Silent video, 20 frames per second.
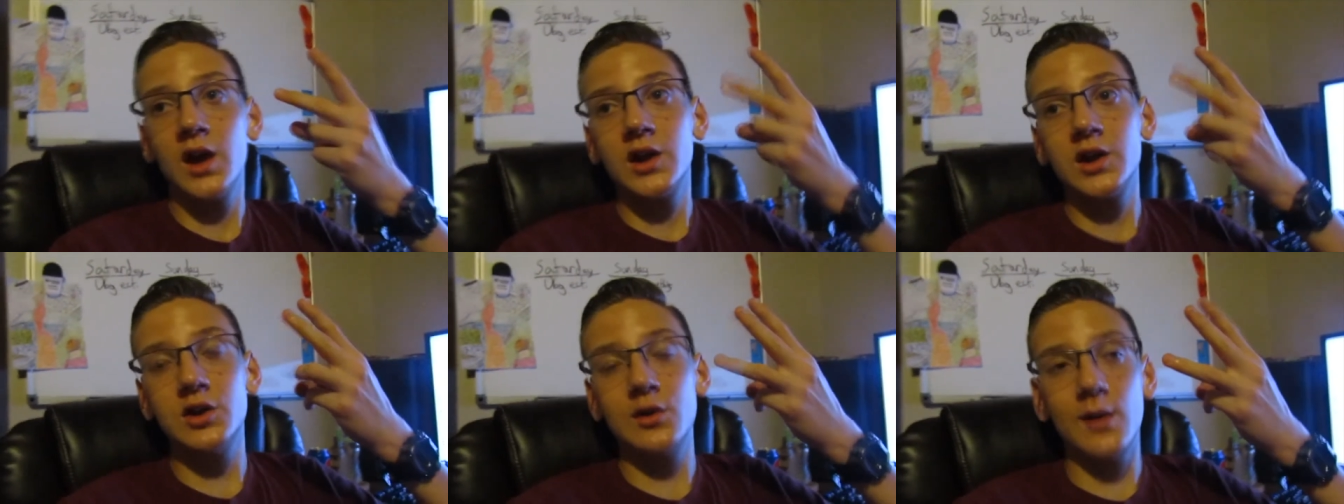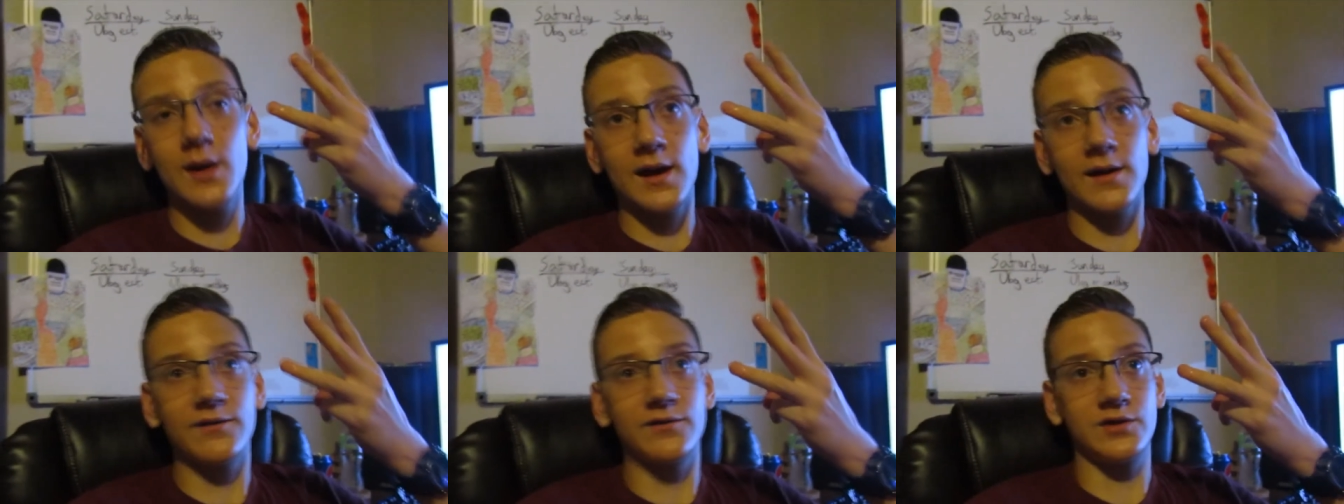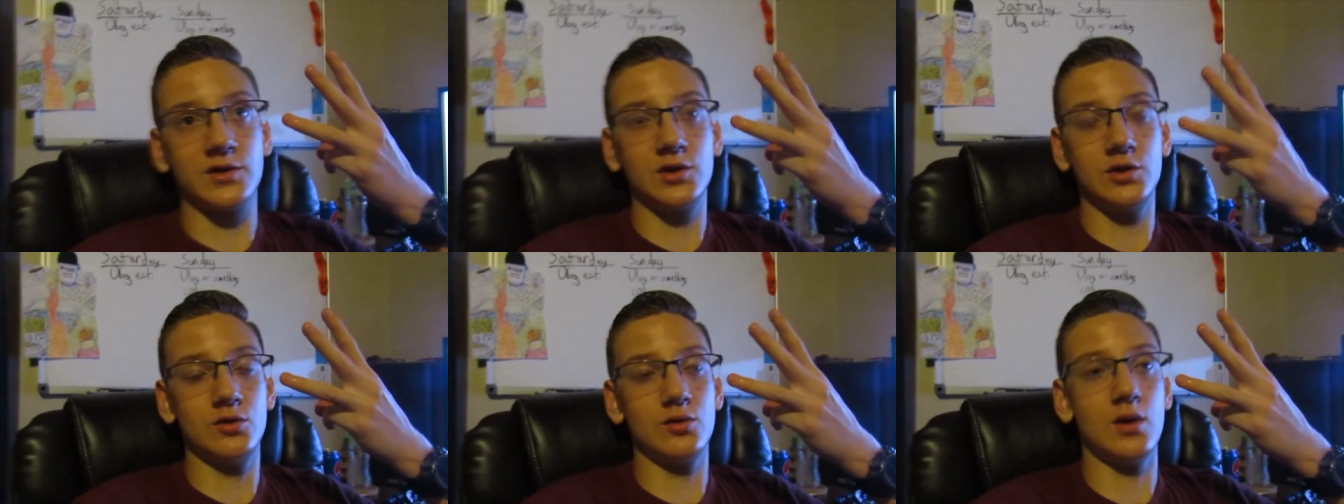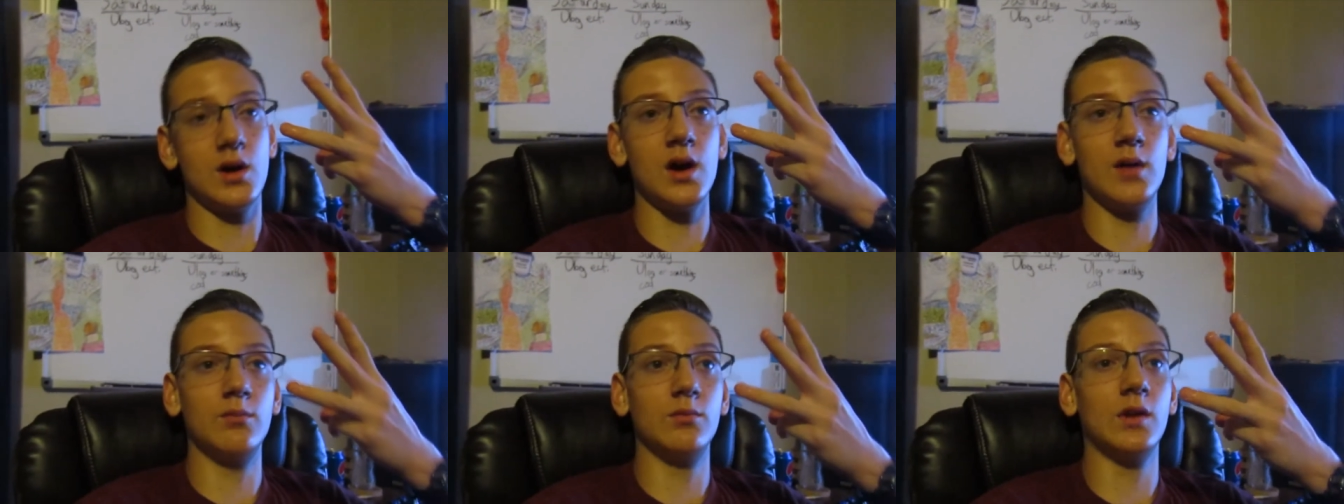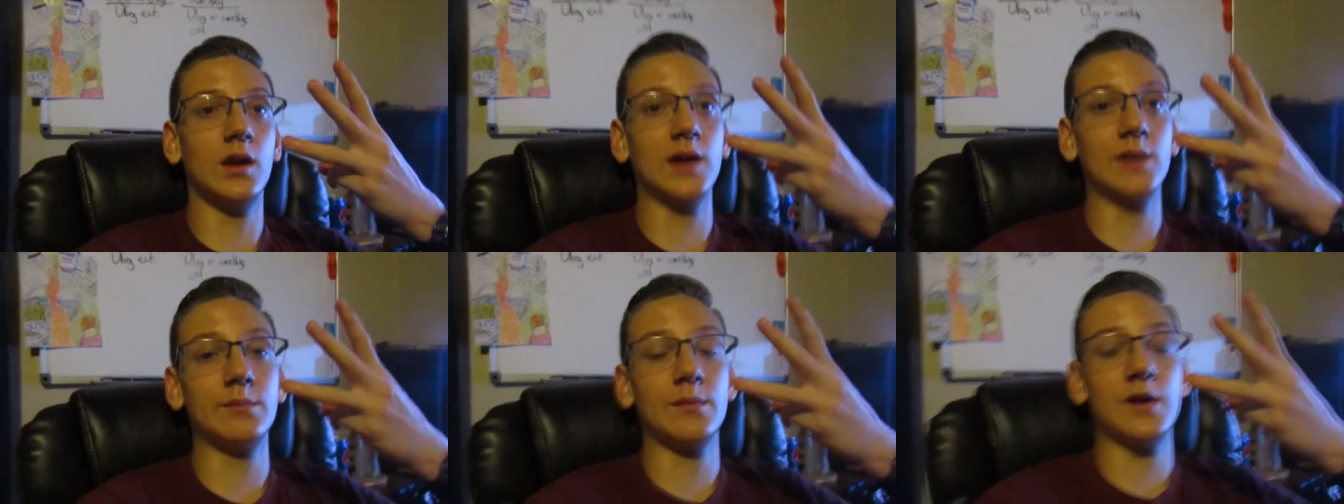You have to um,
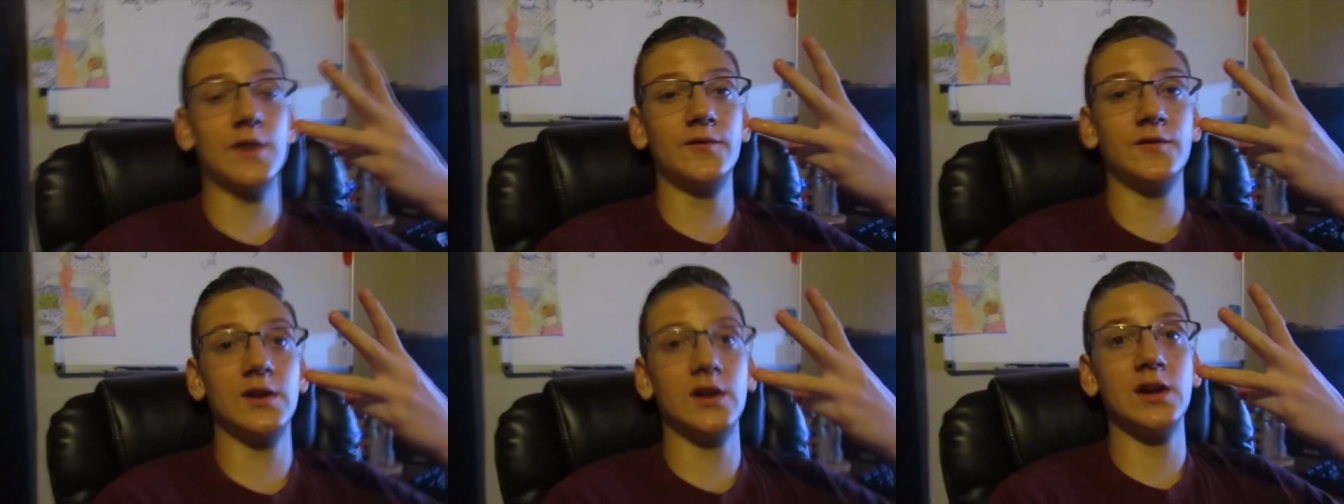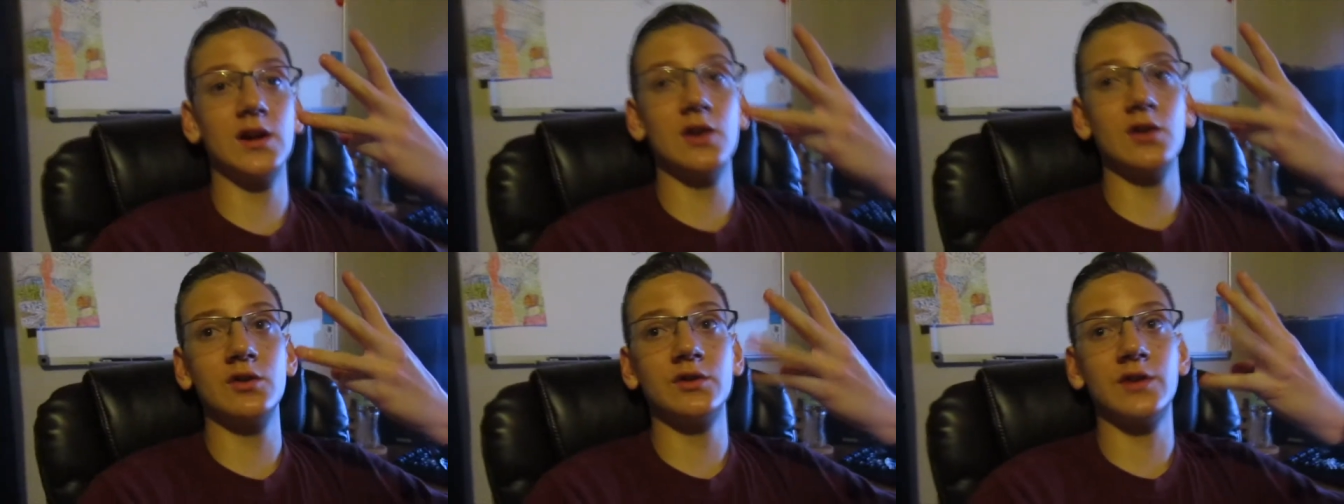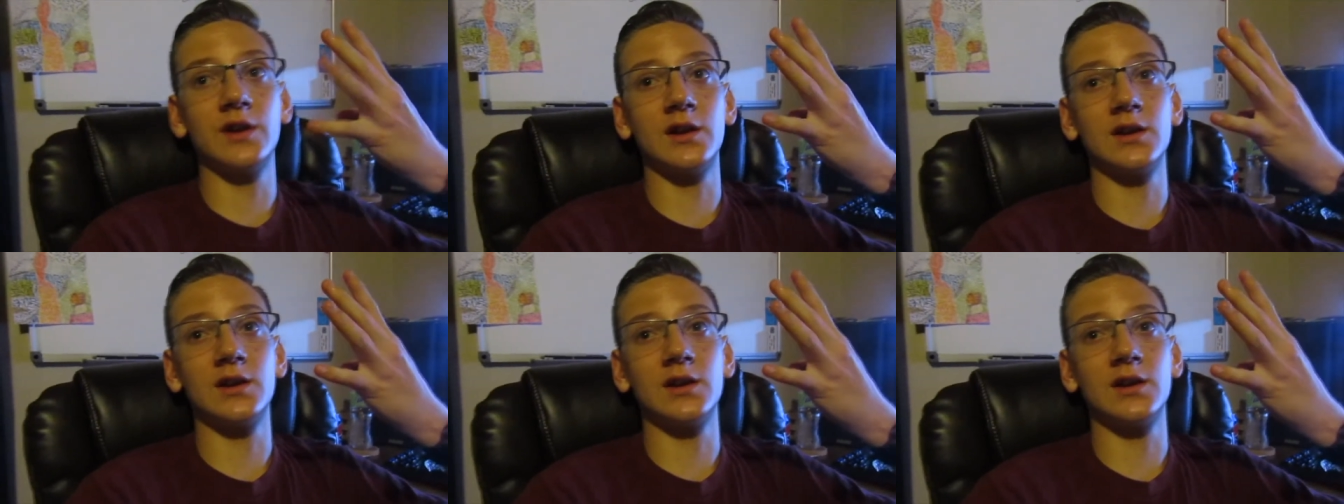like my videos,